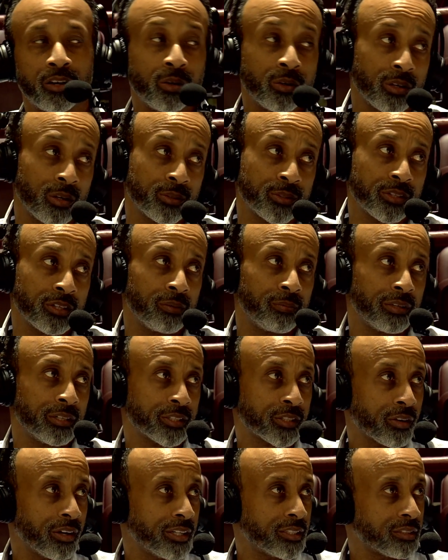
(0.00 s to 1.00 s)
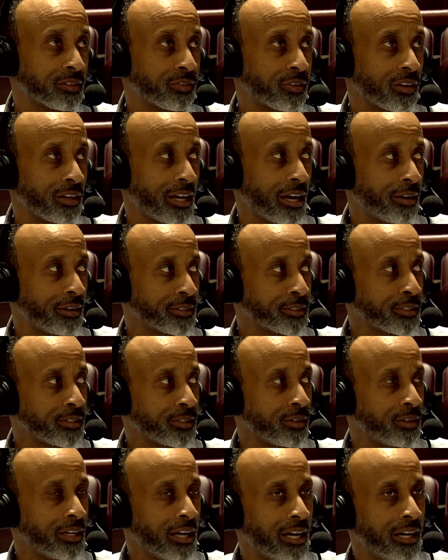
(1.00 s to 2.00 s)
Kudos to the administration for allowing us to
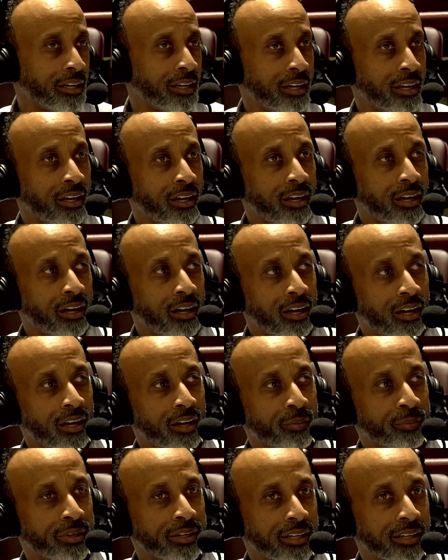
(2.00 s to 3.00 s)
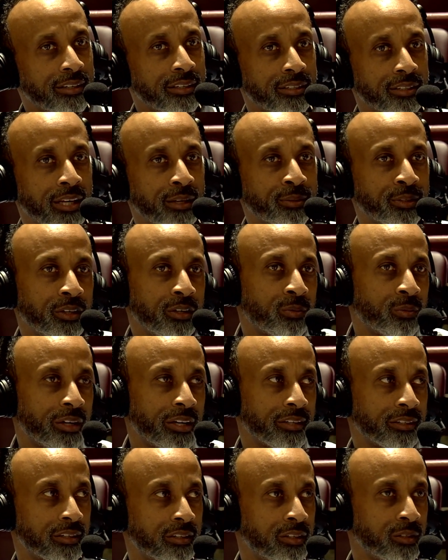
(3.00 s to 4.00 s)
do that. But it's a good
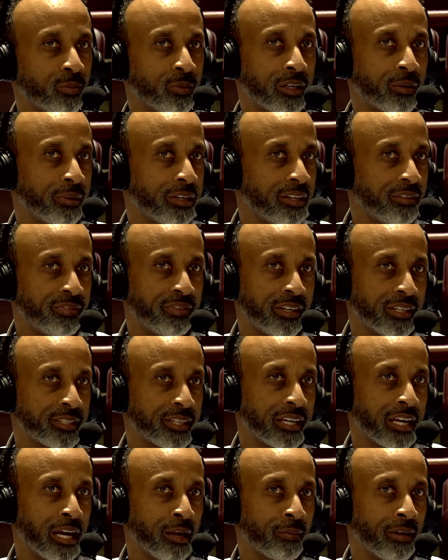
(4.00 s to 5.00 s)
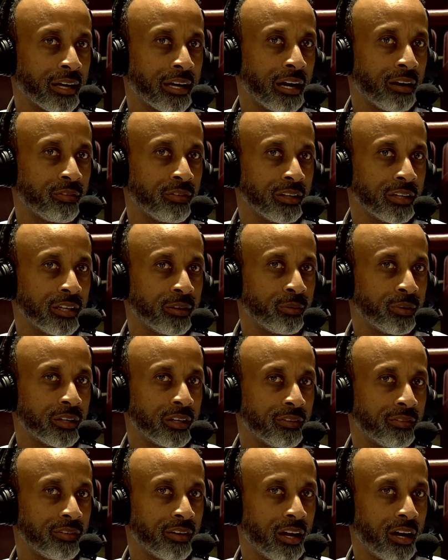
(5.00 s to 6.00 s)
win. Good win. We didn't finish the game like I really would
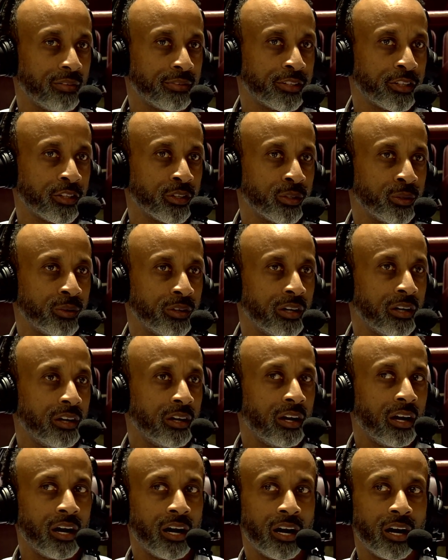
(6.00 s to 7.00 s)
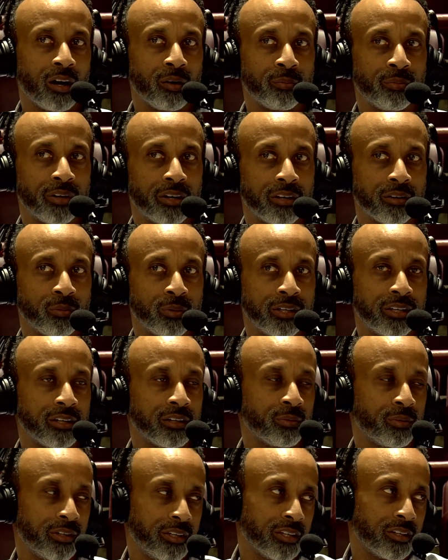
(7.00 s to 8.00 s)
have loved to, but we
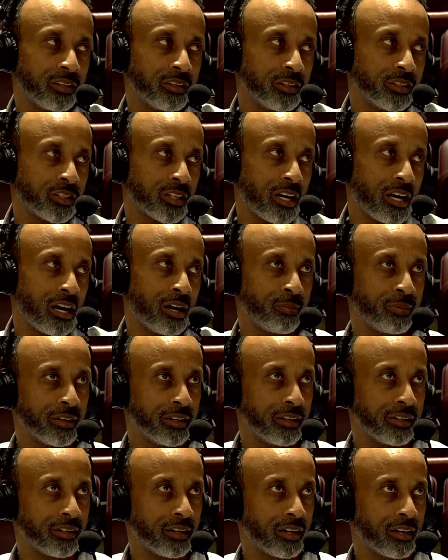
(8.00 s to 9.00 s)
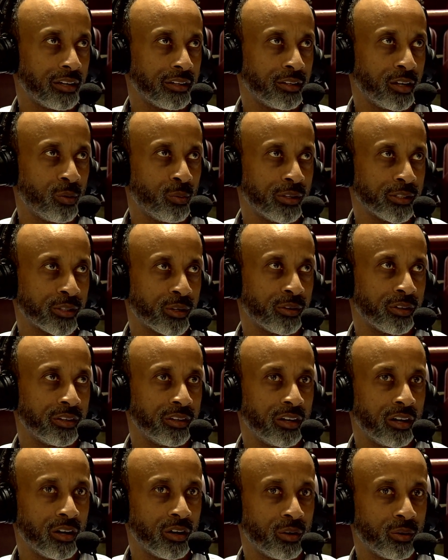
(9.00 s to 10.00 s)
did it. We did a good job, and no one's going to
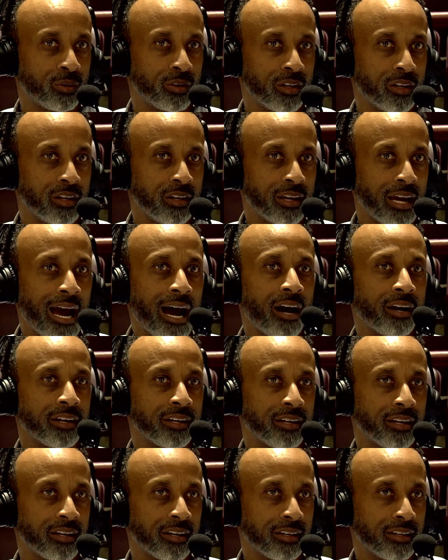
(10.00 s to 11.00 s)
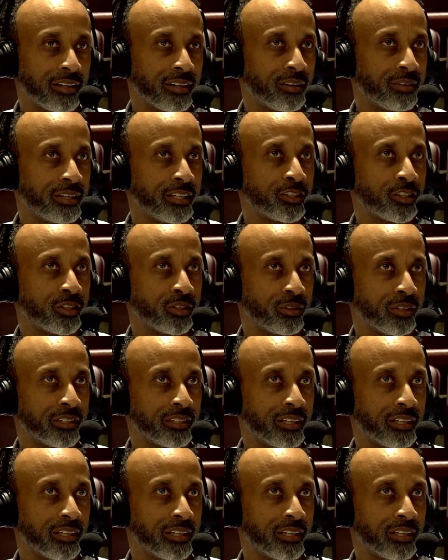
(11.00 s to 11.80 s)
know how you did it. You know, did you do it?